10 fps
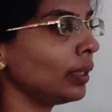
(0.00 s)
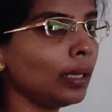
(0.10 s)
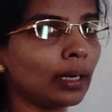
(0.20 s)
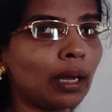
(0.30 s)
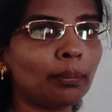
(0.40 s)
in
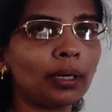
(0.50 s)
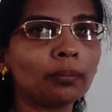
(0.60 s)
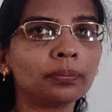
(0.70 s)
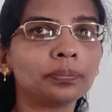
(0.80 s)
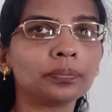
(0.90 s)
the
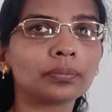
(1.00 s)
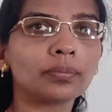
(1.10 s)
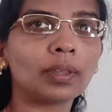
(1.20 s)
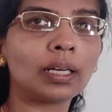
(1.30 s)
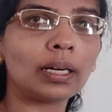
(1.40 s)
grammar.
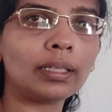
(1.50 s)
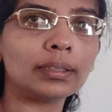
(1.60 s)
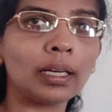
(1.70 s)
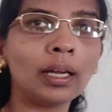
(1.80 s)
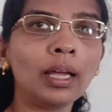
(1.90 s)

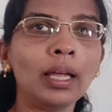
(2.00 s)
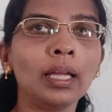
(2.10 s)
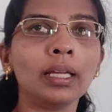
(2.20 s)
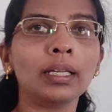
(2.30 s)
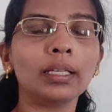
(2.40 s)
Right?
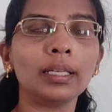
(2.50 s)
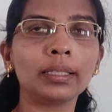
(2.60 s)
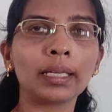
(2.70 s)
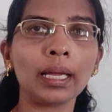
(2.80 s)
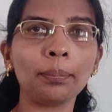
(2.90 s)

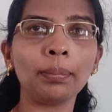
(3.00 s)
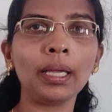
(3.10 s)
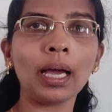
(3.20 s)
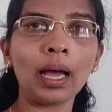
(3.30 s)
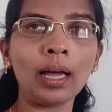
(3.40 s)
It can
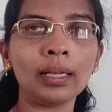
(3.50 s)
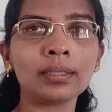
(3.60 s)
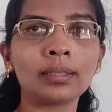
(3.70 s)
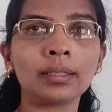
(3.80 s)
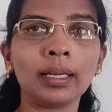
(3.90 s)
be
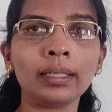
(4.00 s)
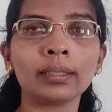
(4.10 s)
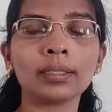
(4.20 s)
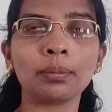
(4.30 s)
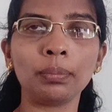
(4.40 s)
asked
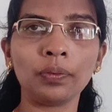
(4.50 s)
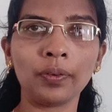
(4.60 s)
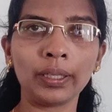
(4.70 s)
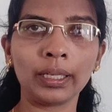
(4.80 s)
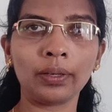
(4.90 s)
like
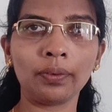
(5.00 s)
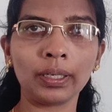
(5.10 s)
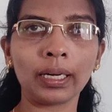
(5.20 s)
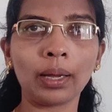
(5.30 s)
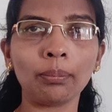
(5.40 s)
simplify the
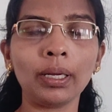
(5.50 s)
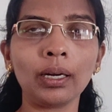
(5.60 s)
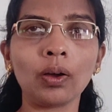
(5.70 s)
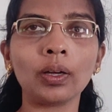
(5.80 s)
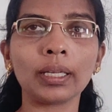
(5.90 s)
given
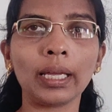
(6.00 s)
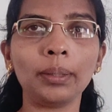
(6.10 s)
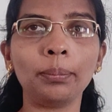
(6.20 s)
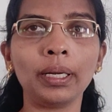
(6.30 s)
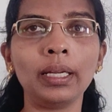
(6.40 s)
grammar or
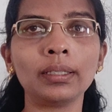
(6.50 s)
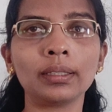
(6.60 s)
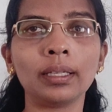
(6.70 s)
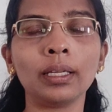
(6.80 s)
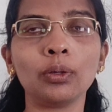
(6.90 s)
eliminate
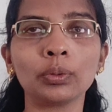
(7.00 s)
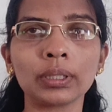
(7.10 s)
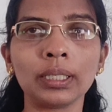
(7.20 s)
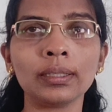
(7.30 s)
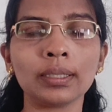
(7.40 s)
the
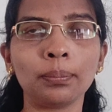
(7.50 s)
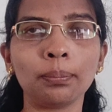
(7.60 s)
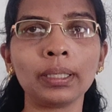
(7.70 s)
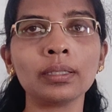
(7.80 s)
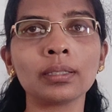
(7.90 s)
useless
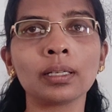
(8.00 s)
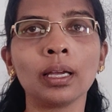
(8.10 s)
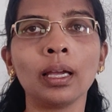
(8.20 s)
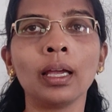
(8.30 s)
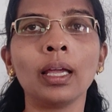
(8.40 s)
symbols
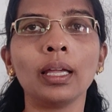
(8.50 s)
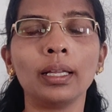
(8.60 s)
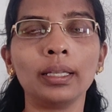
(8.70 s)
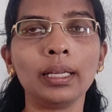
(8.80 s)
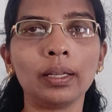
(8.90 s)

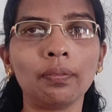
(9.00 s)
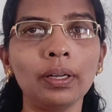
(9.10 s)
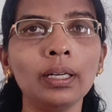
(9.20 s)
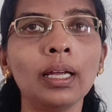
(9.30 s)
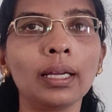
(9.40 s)
in the
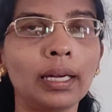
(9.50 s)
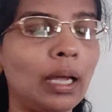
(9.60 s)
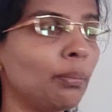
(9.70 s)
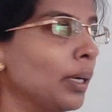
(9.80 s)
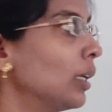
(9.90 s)
given
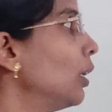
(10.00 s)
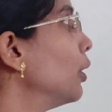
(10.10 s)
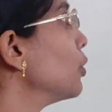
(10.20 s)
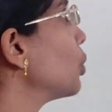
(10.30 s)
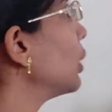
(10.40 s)
grammar.
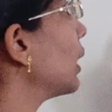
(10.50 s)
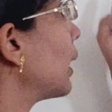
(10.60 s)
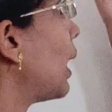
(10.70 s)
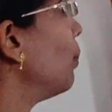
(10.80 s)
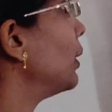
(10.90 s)
So
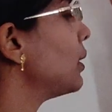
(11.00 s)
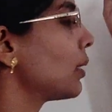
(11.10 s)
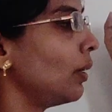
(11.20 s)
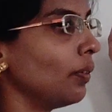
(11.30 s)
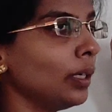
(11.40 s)
the grammar
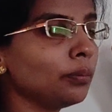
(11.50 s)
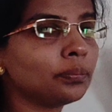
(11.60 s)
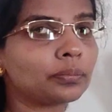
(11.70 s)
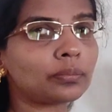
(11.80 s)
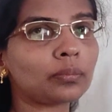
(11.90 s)
is
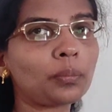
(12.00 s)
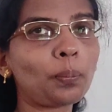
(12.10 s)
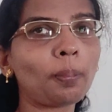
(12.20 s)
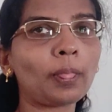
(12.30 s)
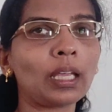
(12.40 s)
given.
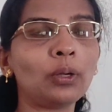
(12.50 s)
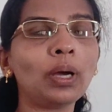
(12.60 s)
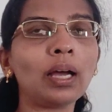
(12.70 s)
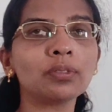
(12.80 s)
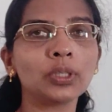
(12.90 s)

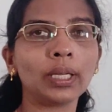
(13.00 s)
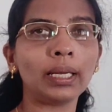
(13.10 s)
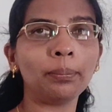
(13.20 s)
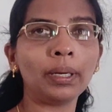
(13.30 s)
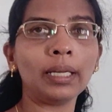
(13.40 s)
You have to
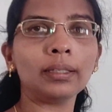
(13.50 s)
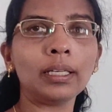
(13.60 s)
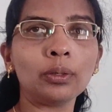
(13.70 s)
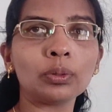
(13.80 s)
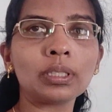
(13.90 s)
eliminate
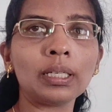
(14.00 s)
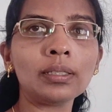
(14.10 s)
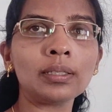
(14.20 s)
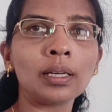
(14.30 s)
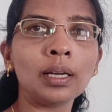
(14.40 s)
the
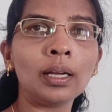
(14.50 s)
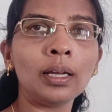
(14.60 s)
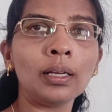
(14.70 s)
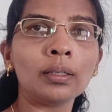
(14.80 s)
useless.